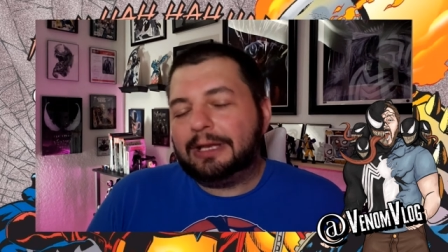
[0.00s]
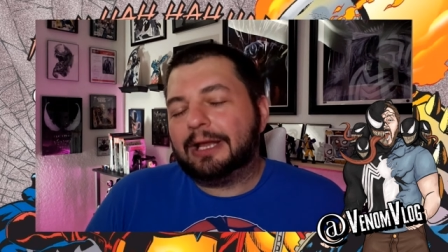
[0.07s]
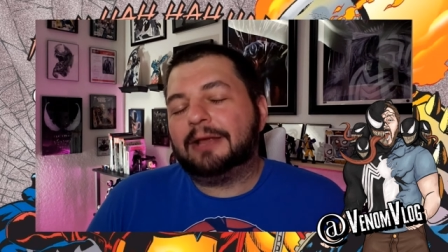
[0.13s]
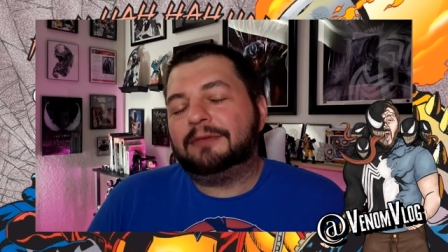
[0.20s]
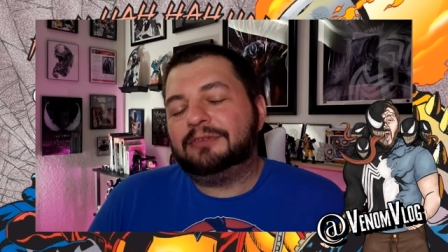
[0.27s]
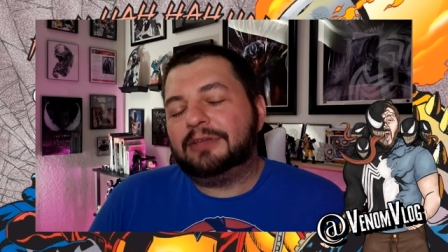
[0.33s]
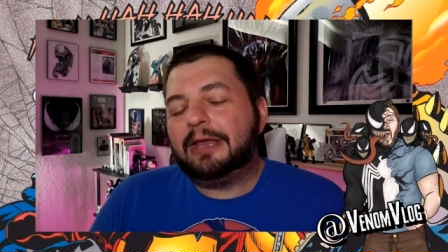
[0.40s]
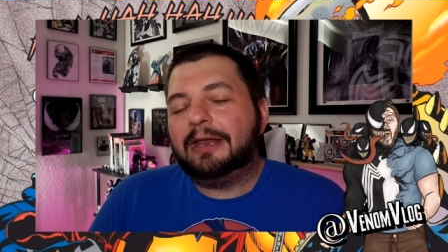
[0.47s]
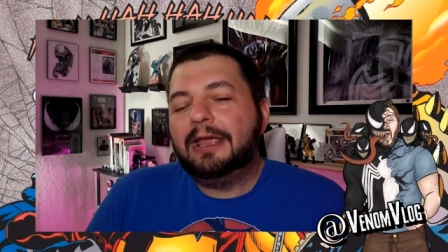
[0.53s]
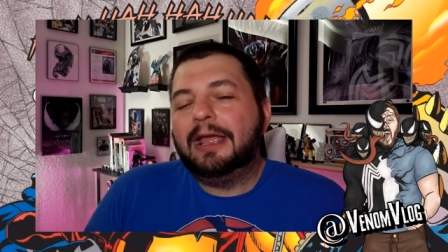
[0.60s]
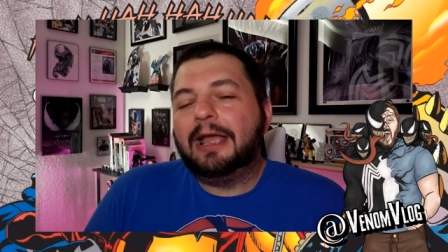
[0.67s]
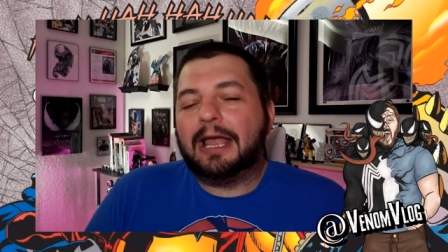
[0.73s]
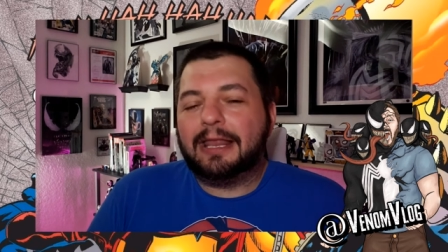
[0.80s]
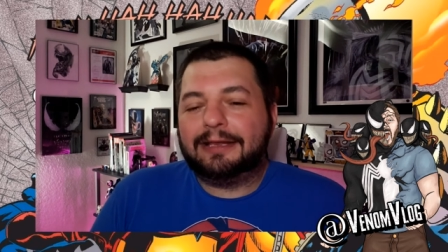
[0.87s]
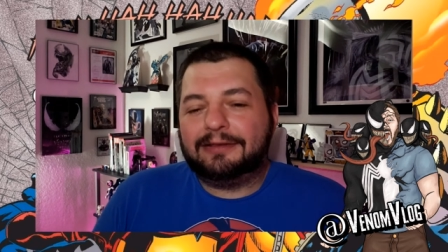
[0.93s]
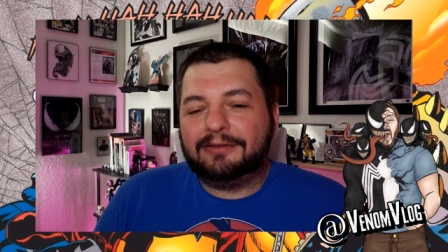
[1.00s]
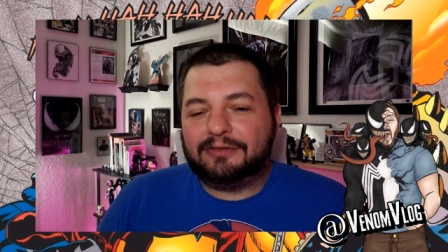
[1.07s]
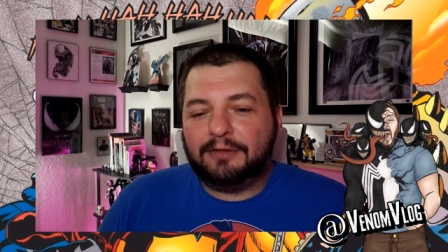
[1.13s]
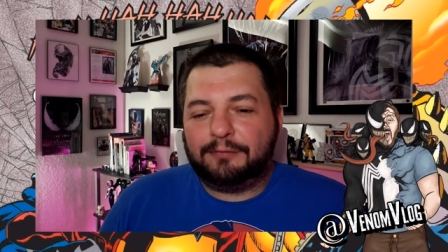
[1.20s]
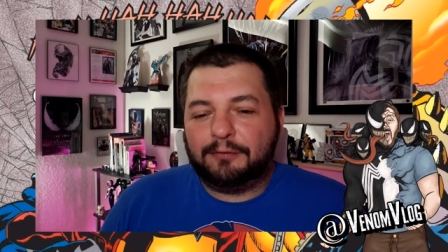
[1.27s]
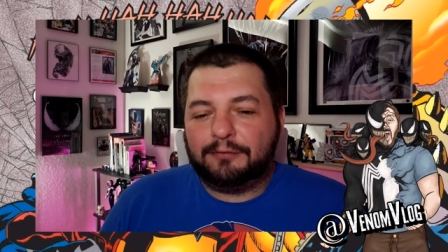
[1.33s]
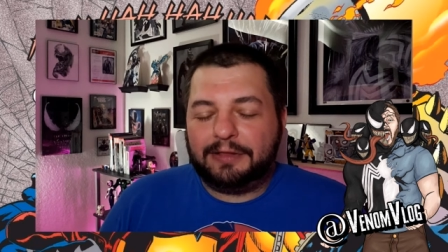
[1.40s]
Like I said, I like the
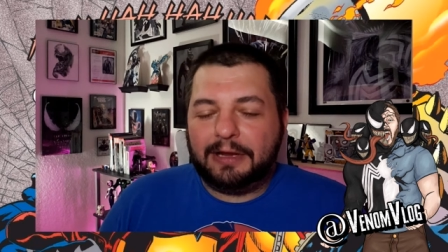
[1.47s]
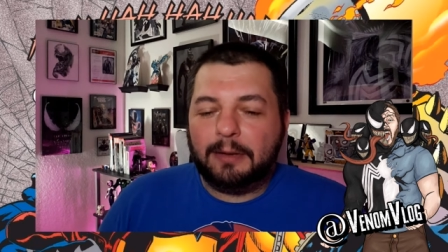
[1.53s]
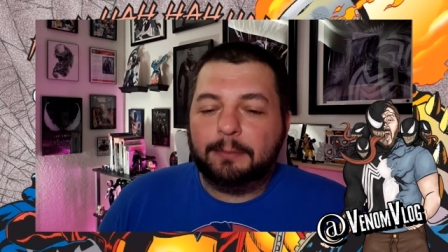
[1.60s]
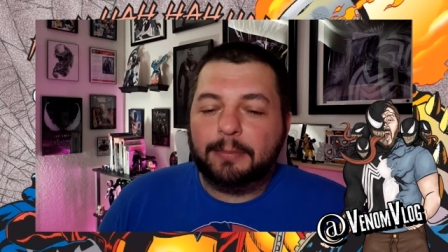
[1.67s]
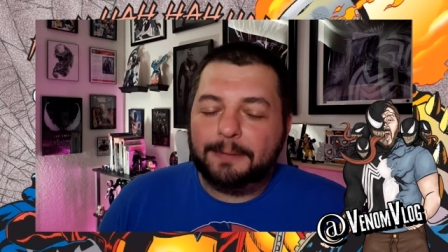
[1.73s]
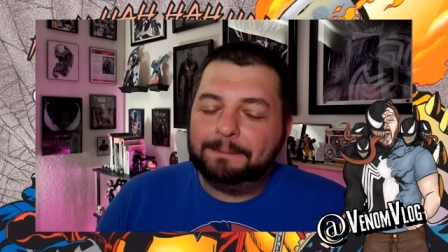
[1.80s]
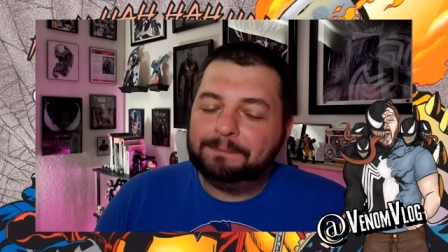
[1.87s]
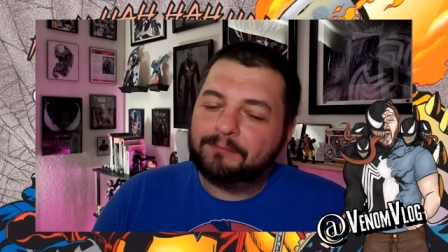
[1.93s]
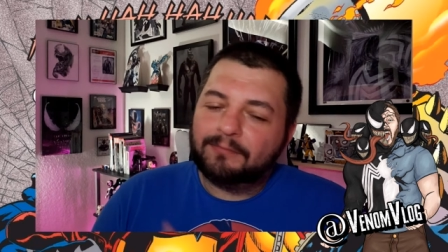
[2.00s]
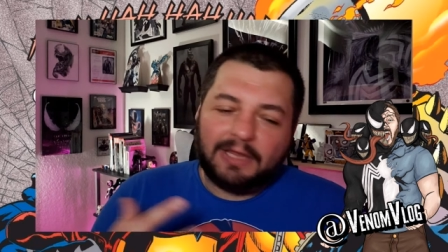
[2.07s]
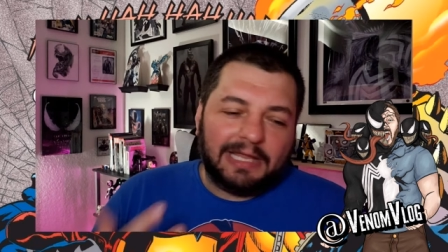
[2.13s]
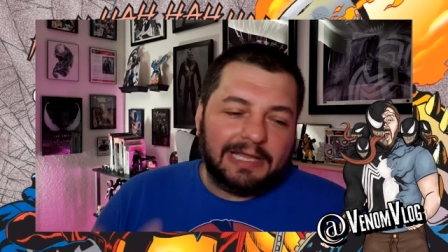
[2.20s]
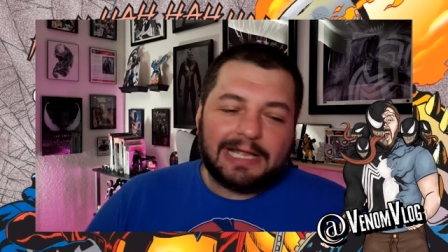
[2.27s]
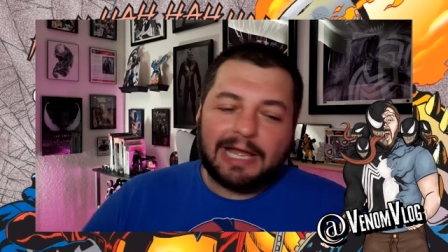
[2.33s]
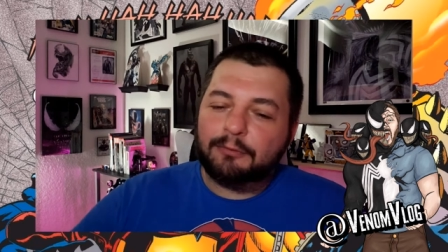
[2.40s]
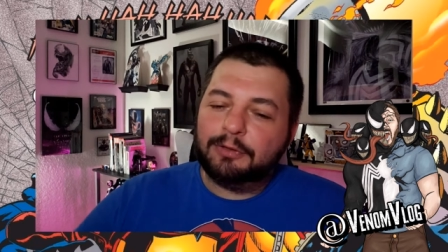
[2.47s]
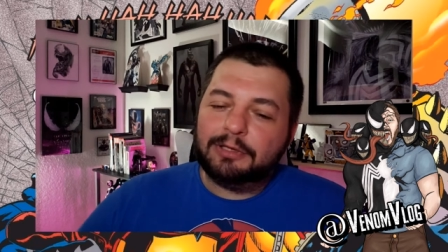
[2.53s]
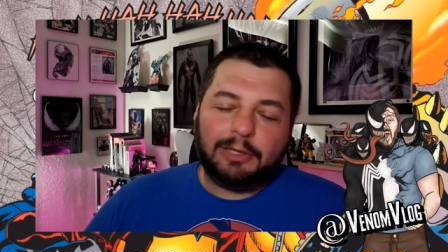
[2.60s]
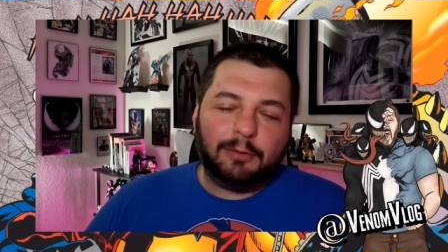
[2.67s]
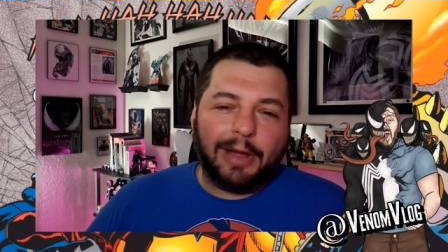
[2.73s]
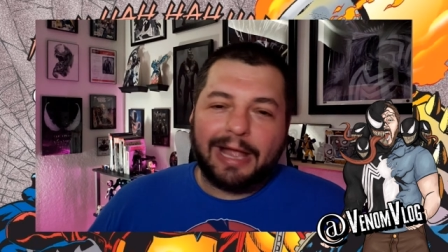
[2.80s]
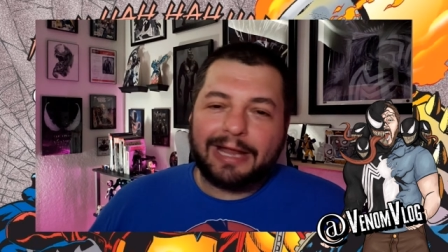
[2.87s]
stuff over there, but he got
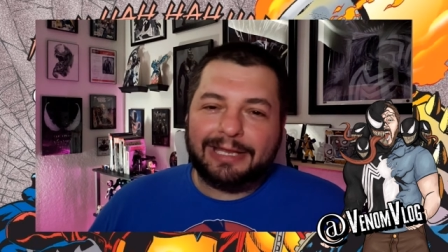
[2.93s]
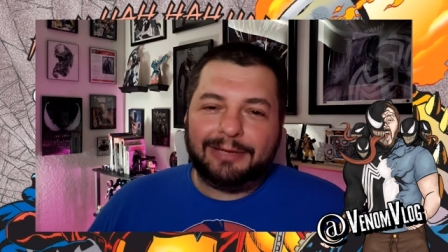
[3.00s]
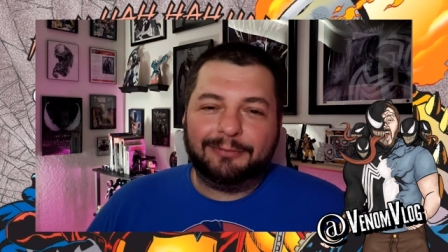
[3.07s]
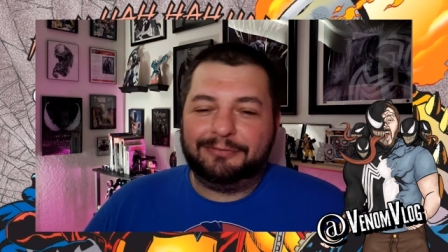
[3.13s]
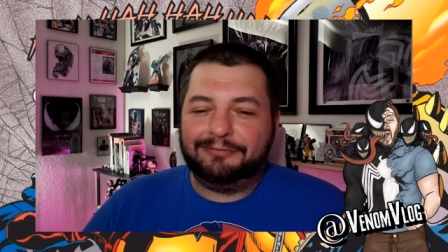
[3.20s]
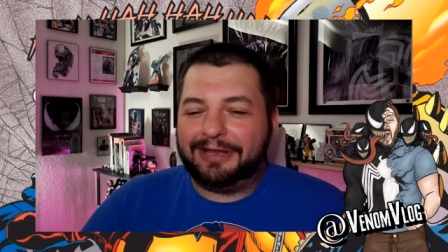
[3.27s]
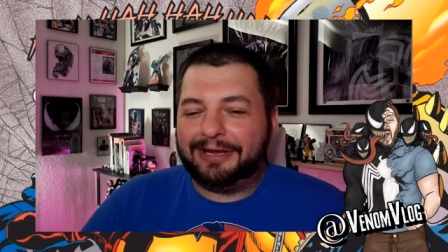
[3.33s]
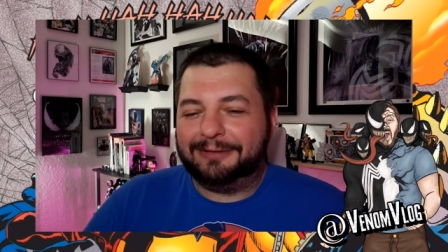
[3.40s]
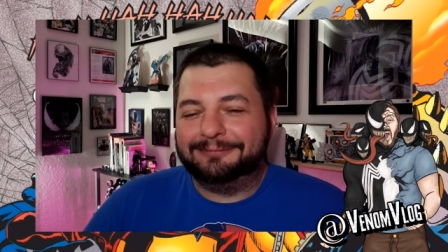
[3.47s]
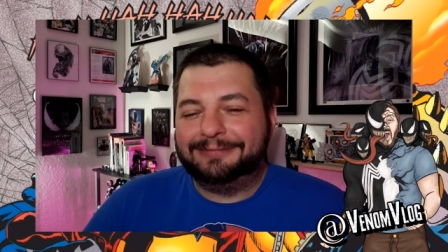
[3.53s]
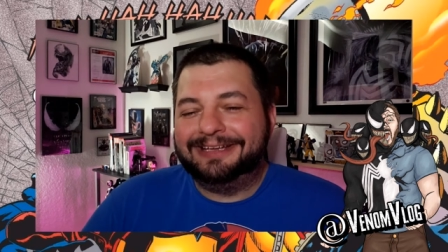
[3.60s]
really wacky with Venom.